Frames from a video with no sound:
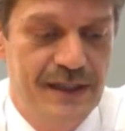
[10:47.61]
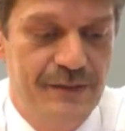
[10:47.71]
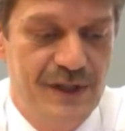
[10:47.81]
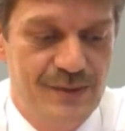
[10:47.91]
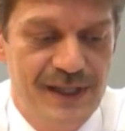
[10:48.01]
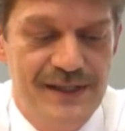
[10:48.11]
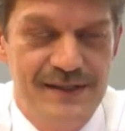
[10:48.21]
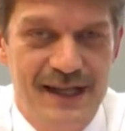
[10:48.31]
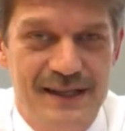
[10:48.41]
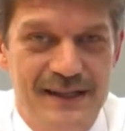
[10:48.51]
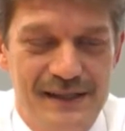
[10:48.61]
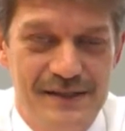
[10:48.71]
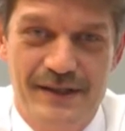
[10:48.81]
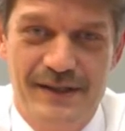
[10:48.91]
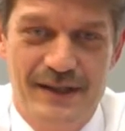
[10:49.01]
which means nothing else
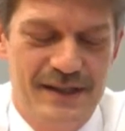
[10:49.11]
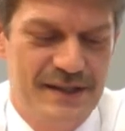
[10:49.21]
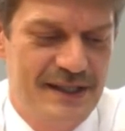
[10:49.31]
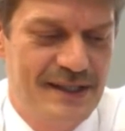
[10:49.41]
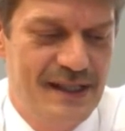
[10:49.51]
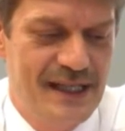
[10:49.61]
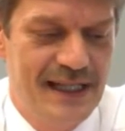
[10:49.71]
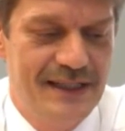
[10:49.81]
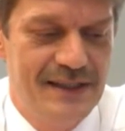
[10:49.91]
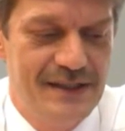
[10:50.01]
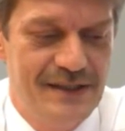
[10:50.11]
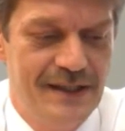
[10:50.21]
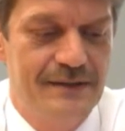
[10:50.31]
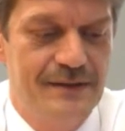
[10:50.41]
than that the satellite is in a